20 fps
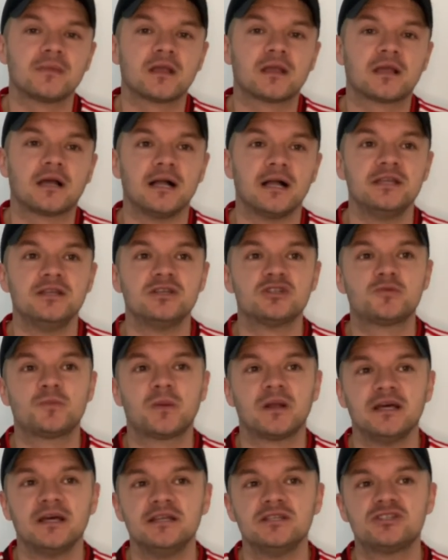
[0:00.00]
can you
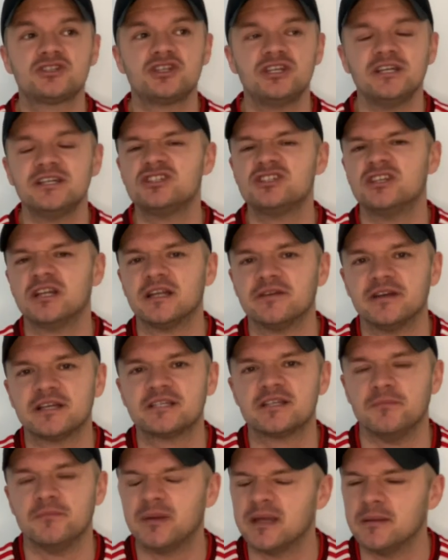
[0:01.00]
please change the
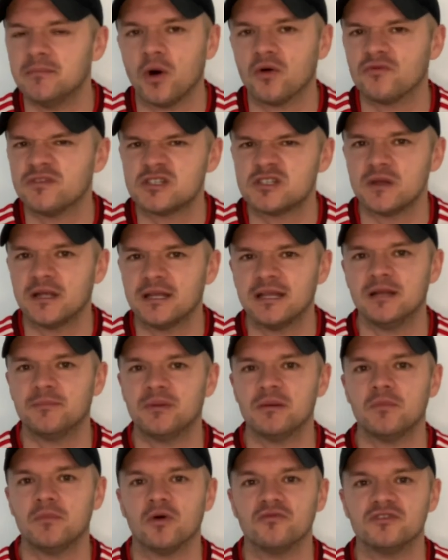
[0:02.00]
lyrics and be more a little bit more